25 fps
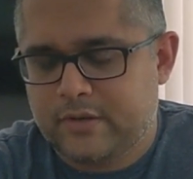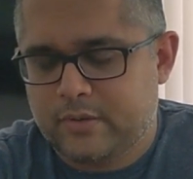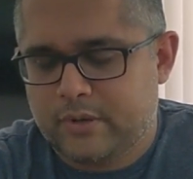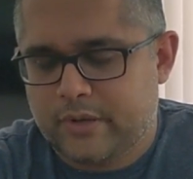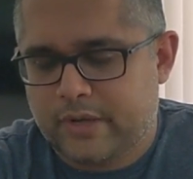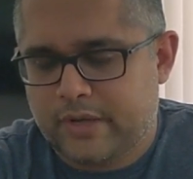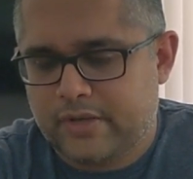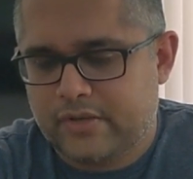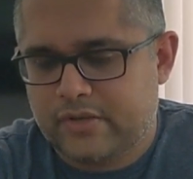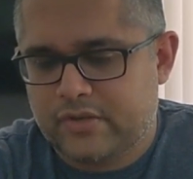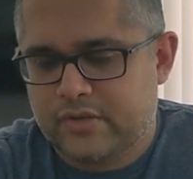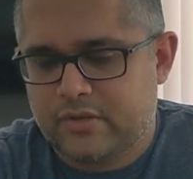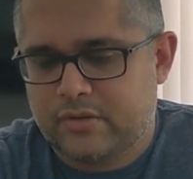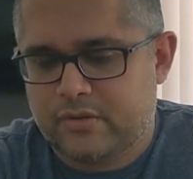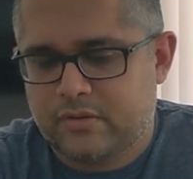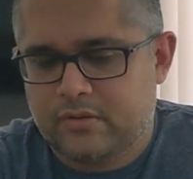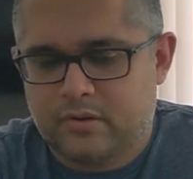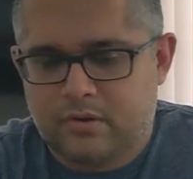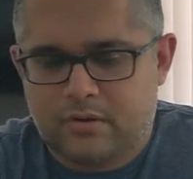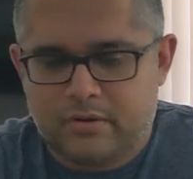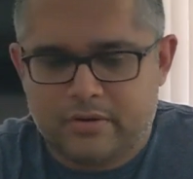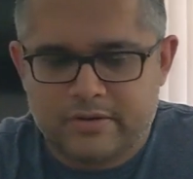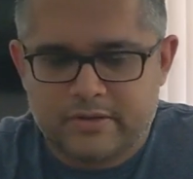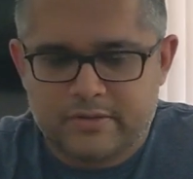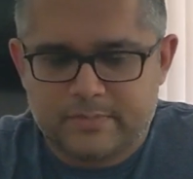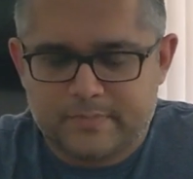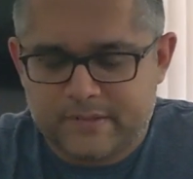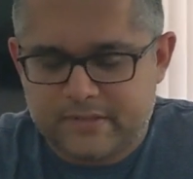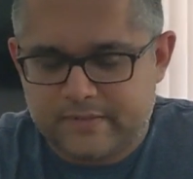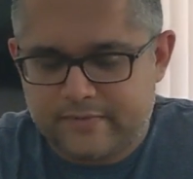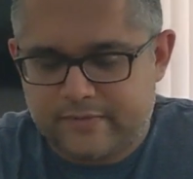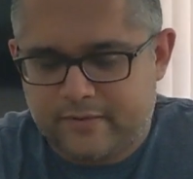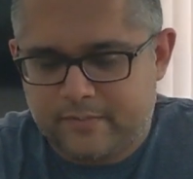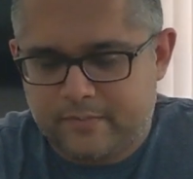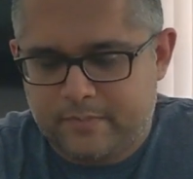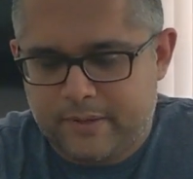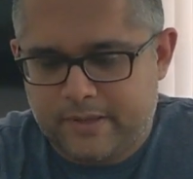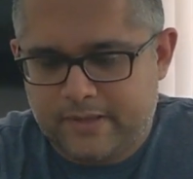location or a
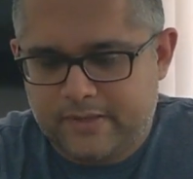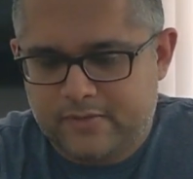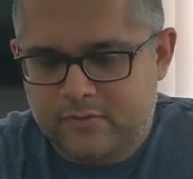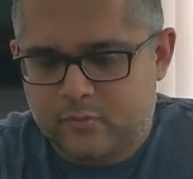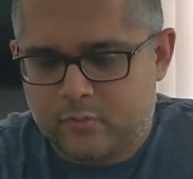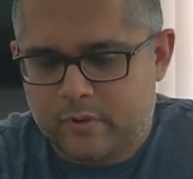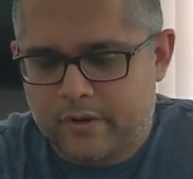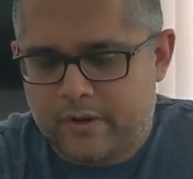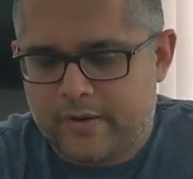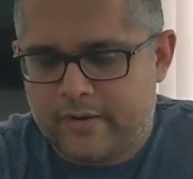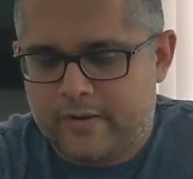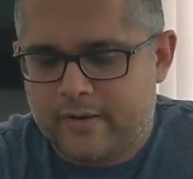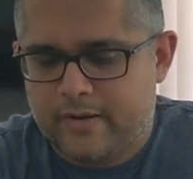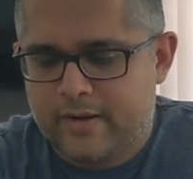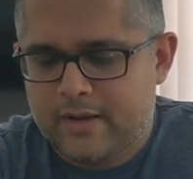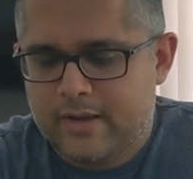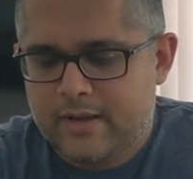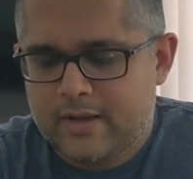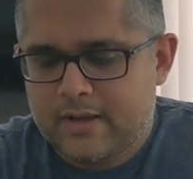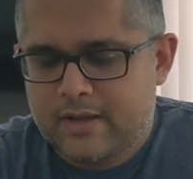specific place where